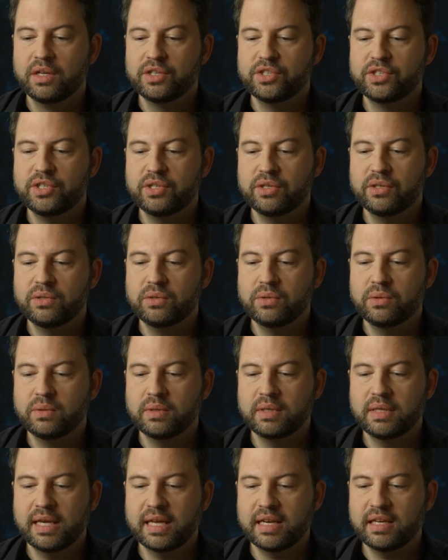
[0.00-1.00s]

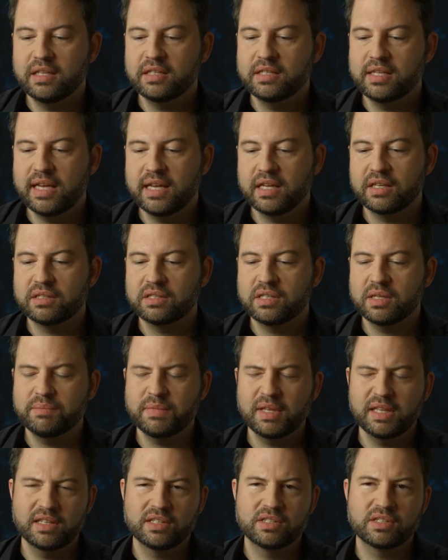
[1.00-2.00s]
to getting to take
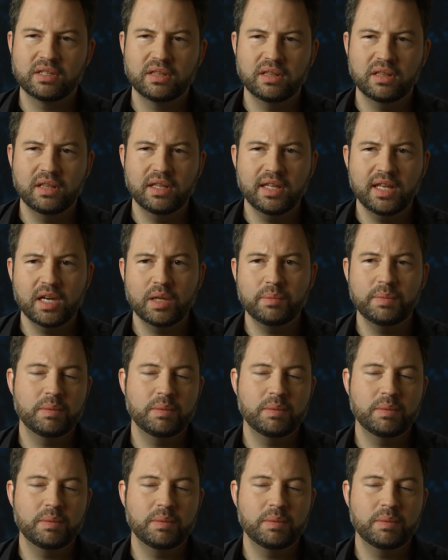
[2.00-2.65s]
something that's a little